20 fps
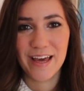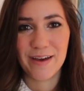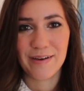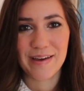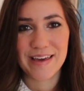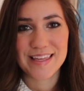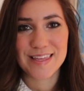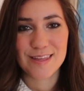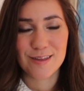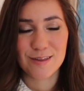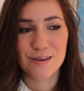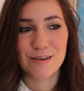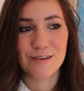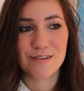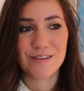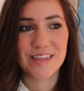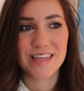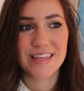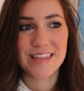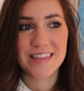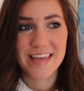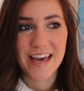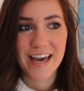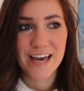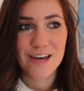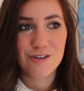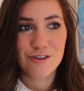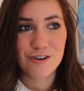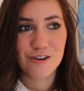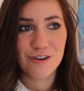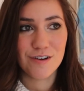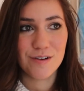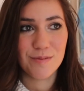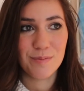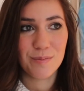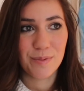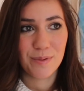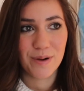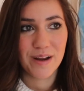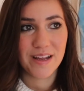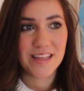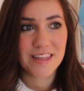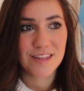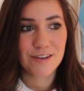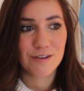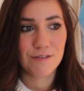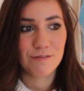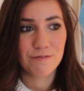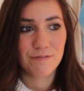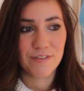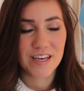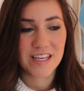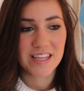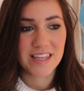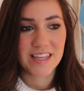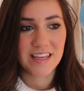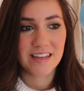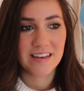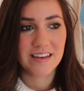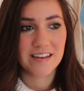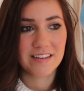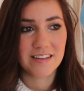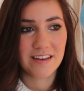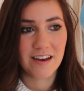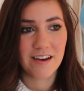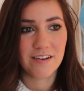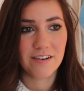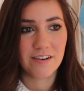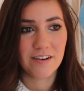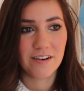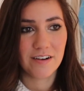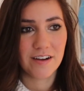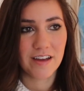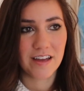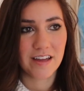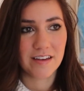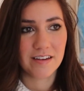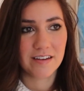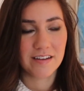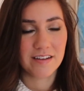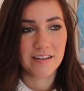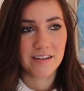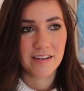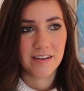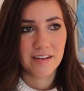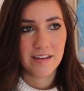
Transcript: okay, so there's Dasher and Prancer and Vixen, Donner and